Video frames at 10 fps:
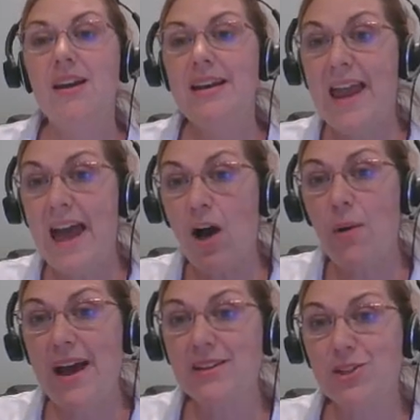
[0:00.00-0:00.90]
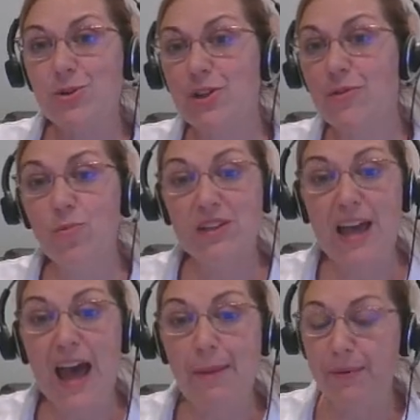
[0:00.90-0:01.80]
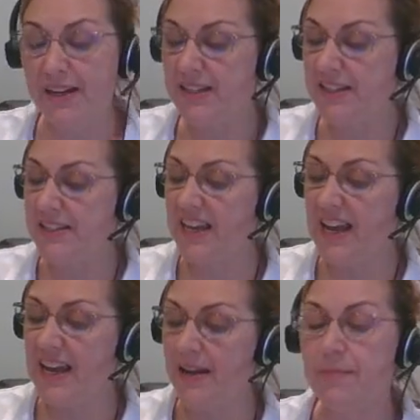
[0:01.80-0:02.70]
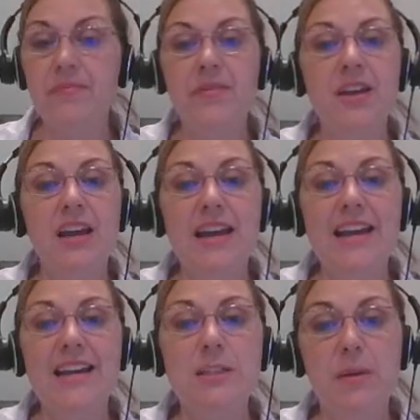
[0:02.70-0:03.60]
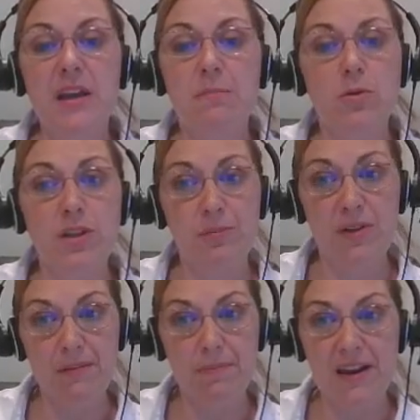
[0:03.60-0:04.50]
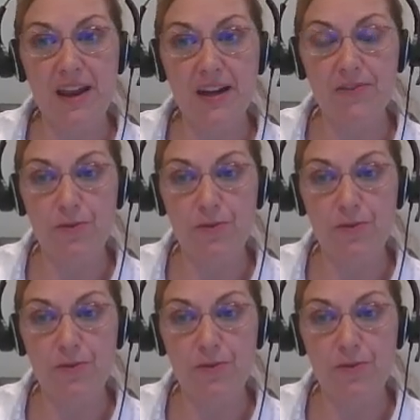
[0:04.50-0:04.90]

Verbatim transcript: Now ask yourself what's happening to the t. It's being multiplied by negative